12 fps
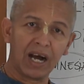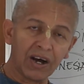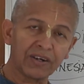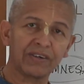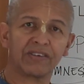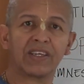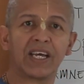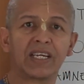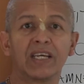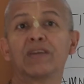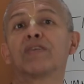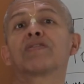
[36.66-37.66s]

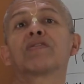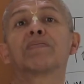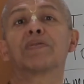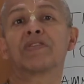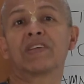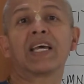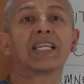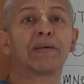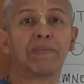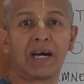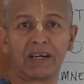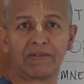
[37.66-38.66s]
understand, and also present the
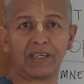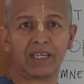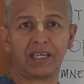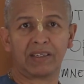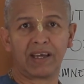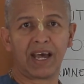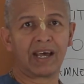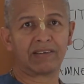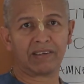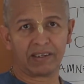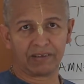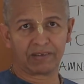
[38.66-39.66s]
Bhagavad Gita as
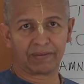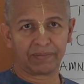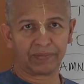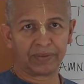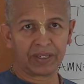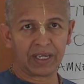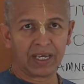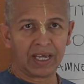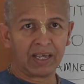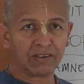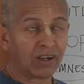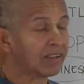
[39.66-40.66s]
it is.
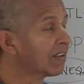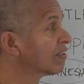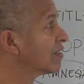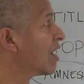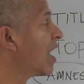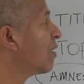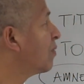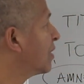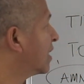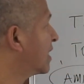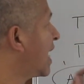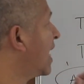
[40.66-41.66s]
So let's just start with
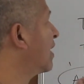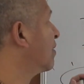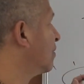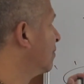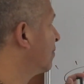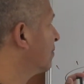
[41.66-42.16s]
the title.